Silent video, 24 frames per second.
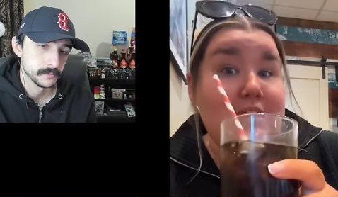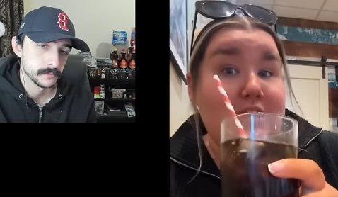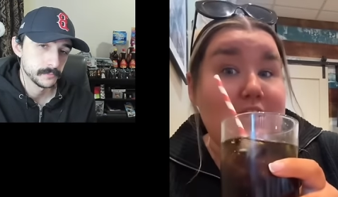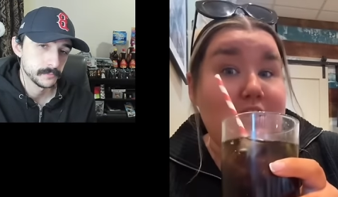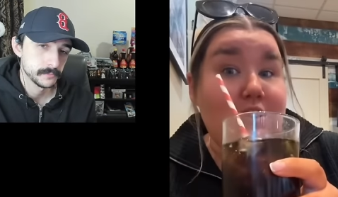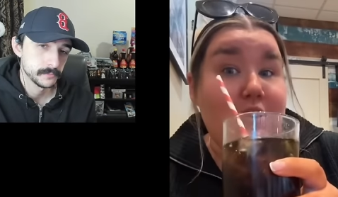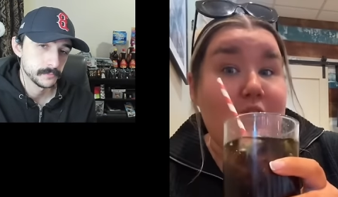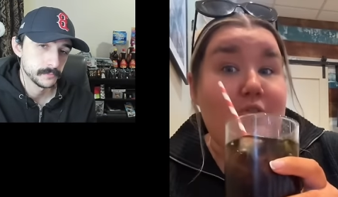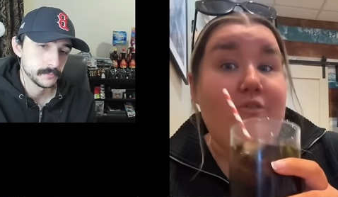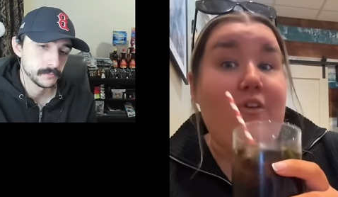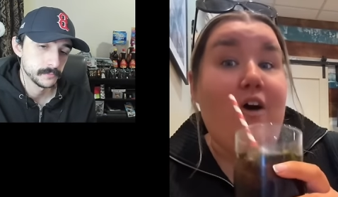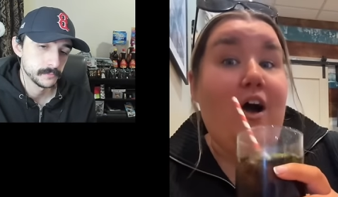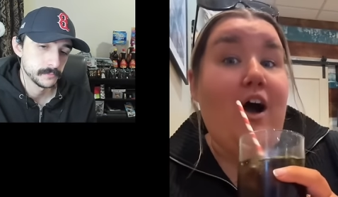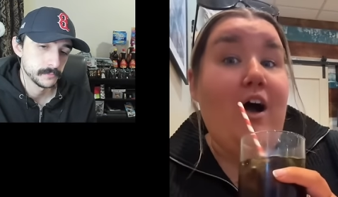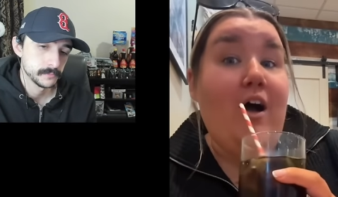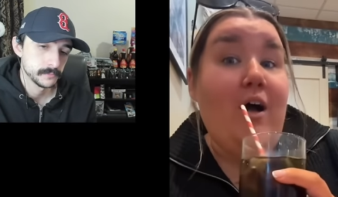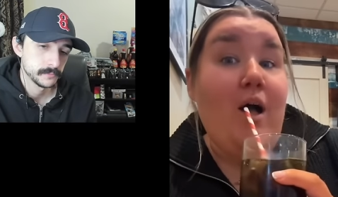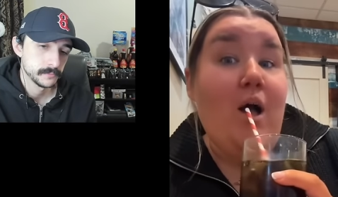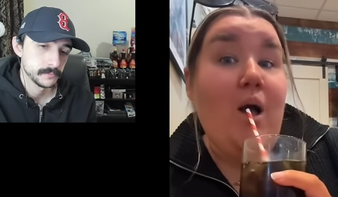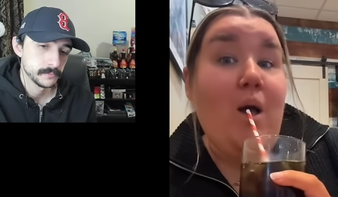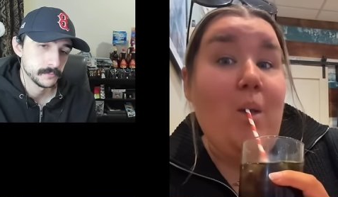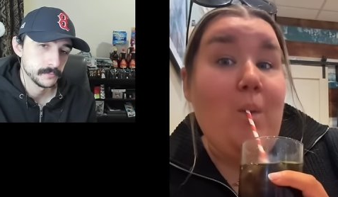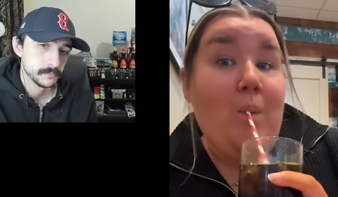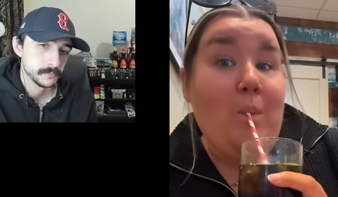Speaker 1: so far
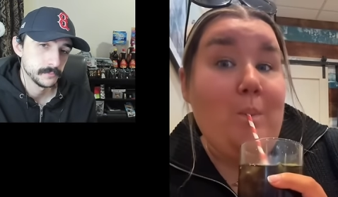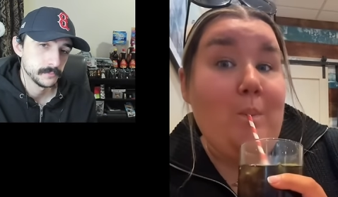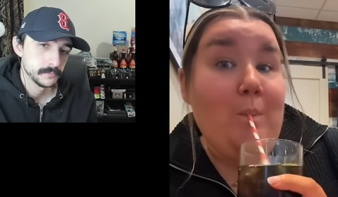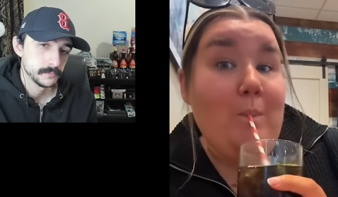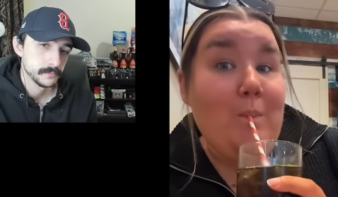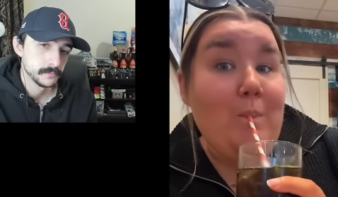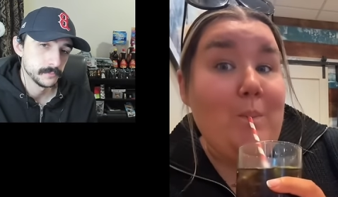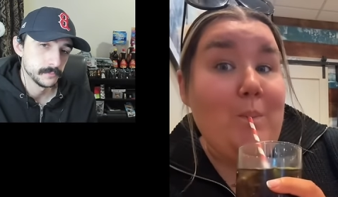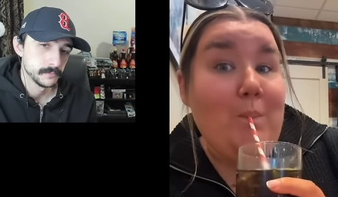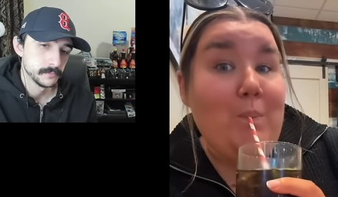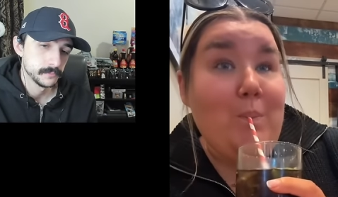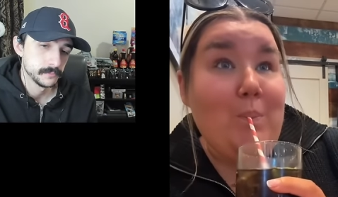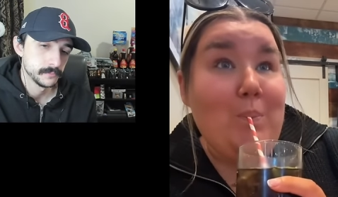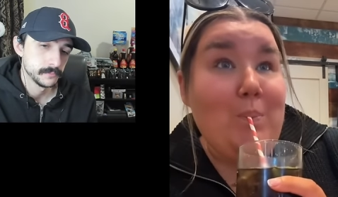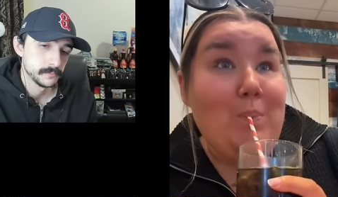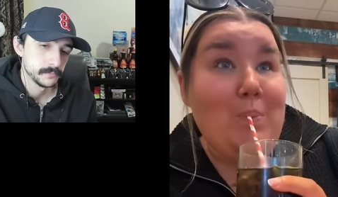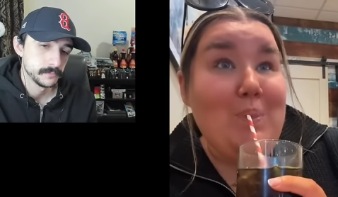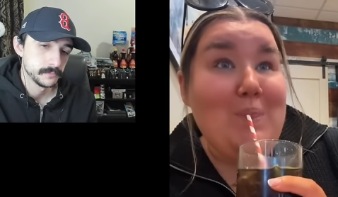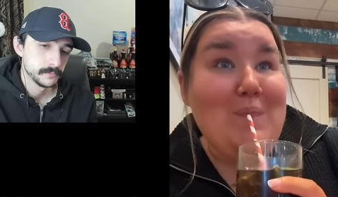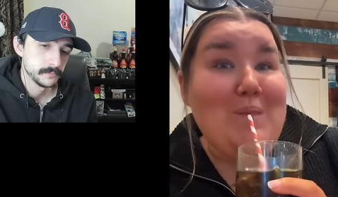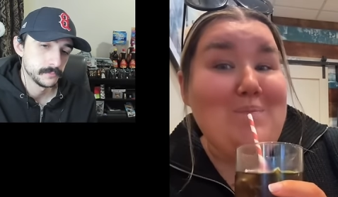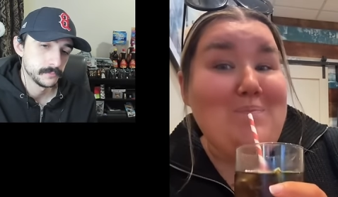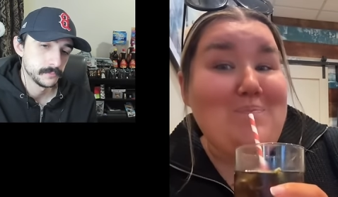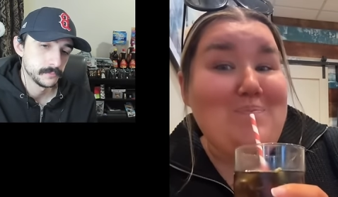
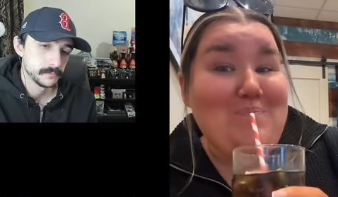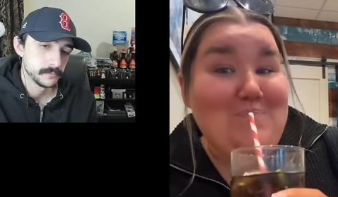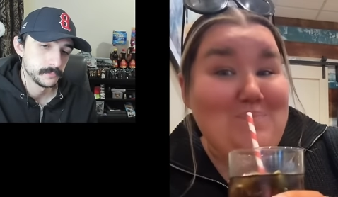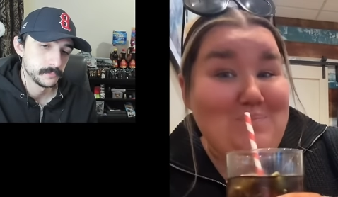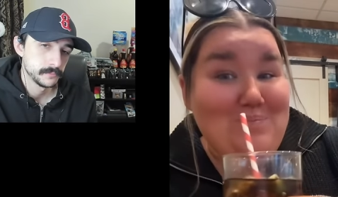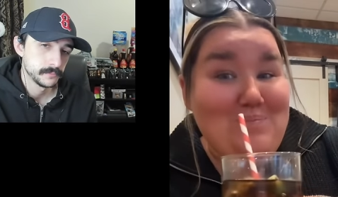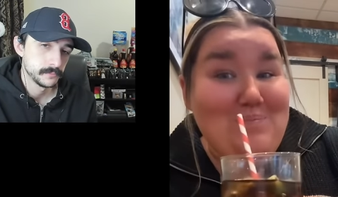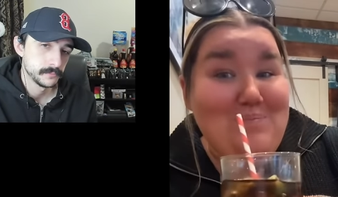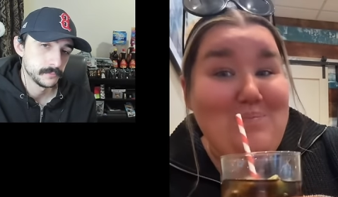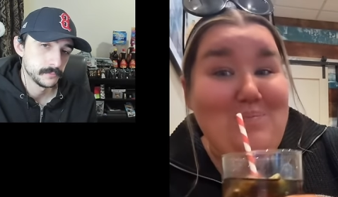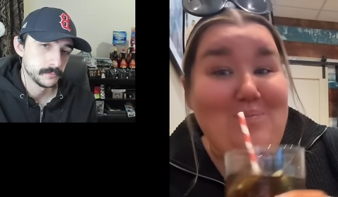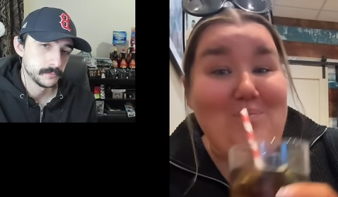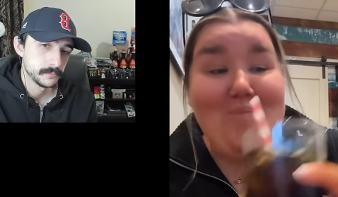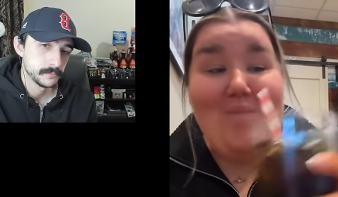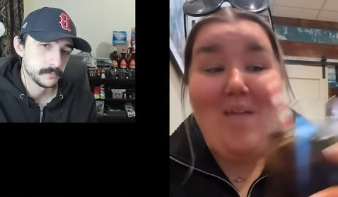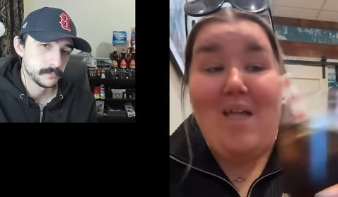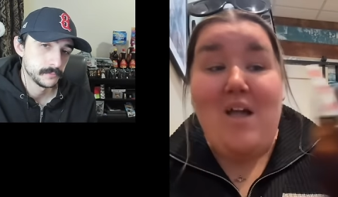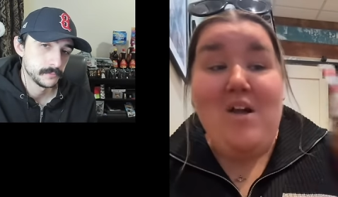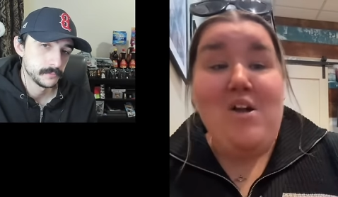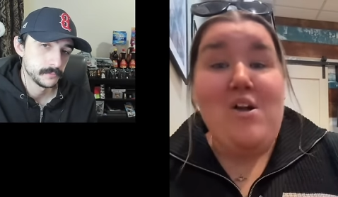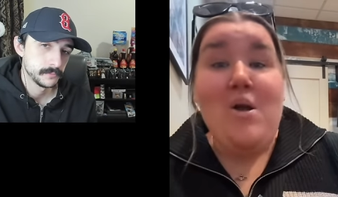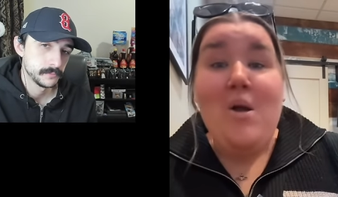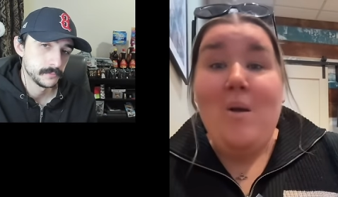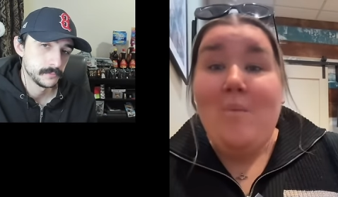so far with that.
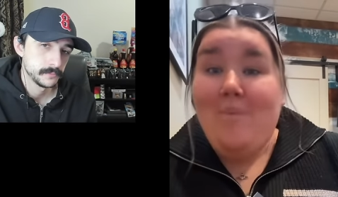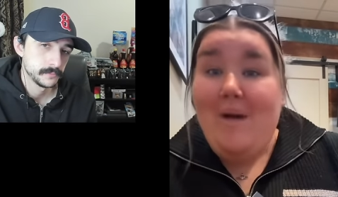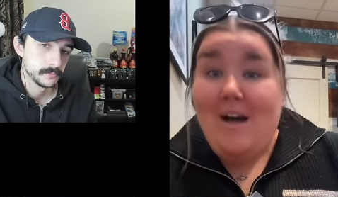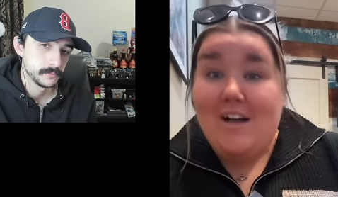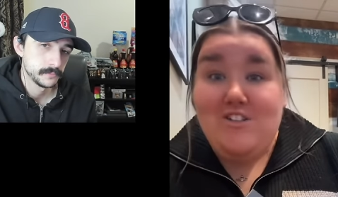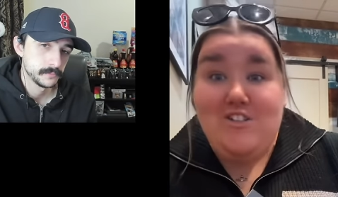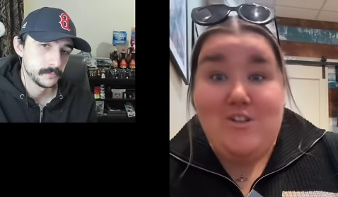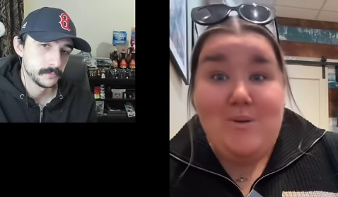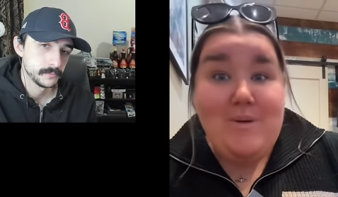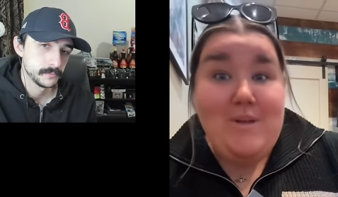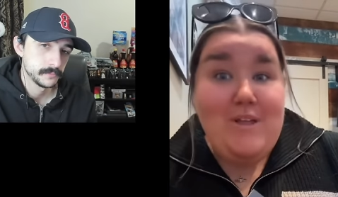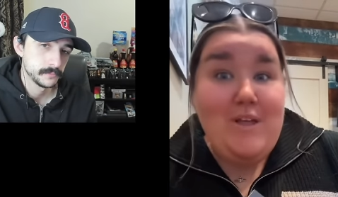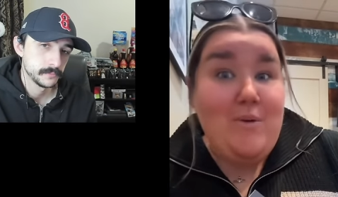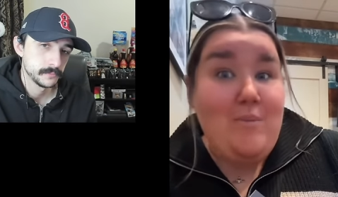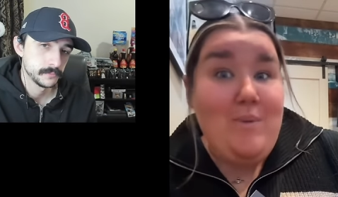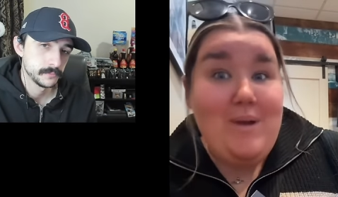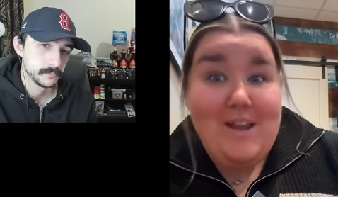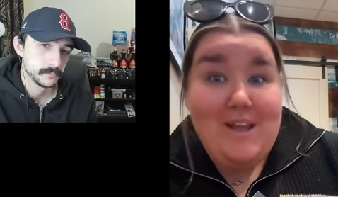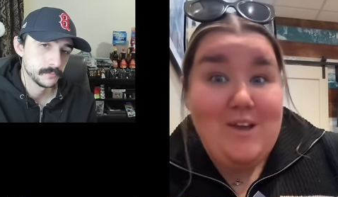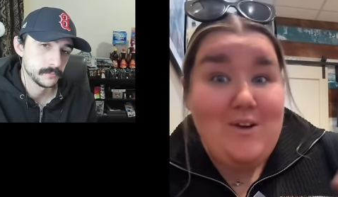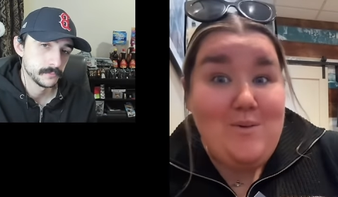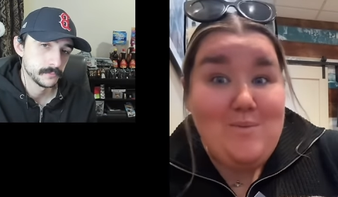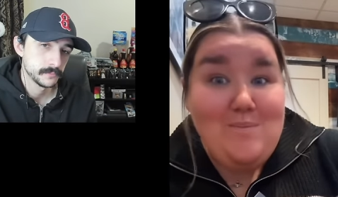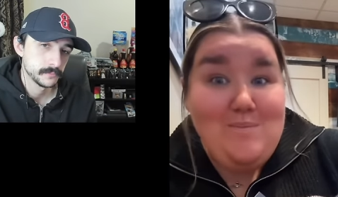But I'll show you when it
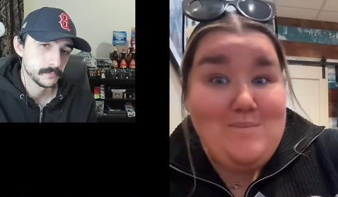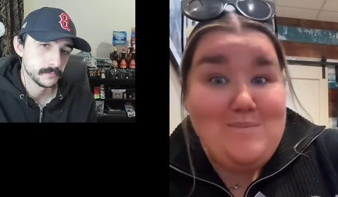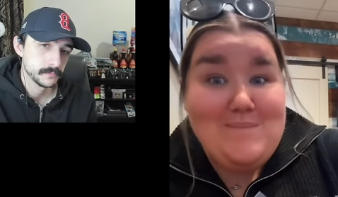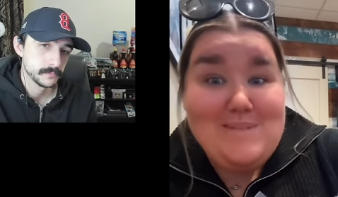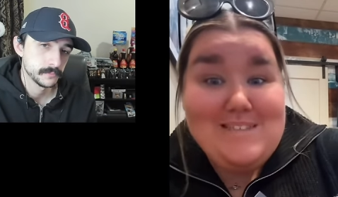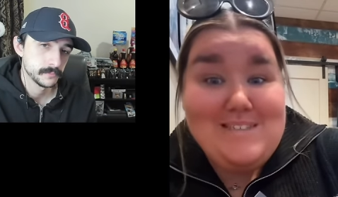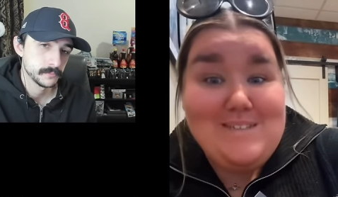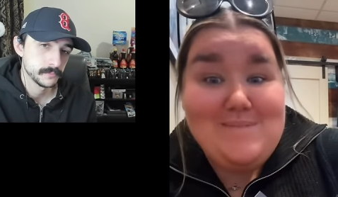comes.